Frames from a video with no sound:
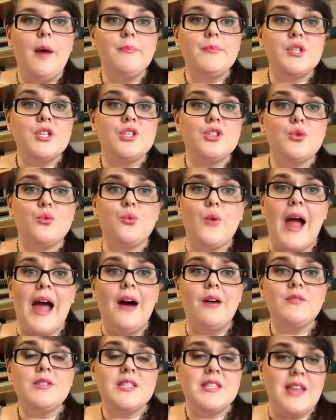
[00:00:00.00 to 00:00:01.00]

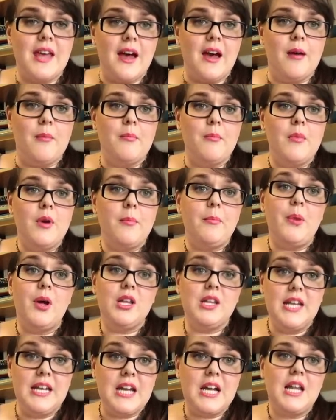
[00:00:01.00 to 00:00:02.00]
surrounds them
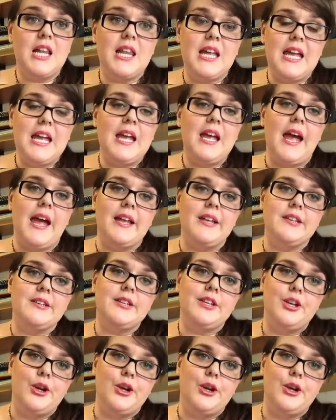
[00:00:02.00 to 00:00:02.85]
politically and